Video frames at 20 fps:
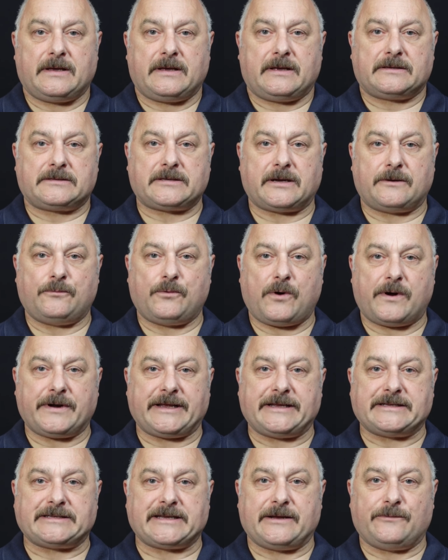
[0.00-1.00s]
So what
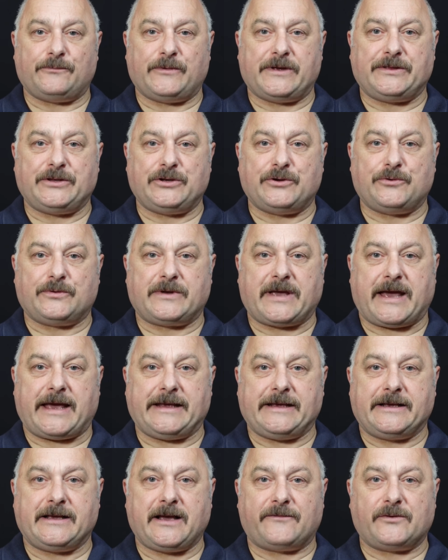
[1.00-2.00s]
is it with U
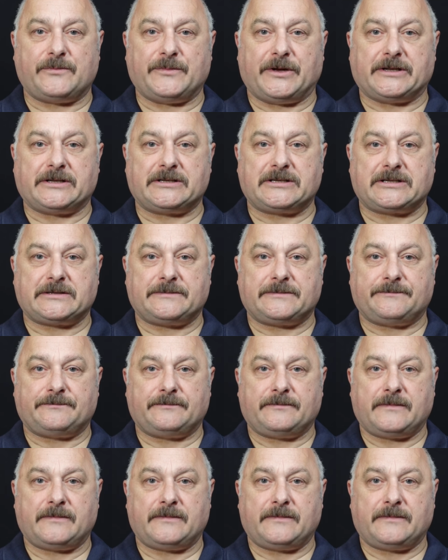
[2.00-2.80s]
K governments?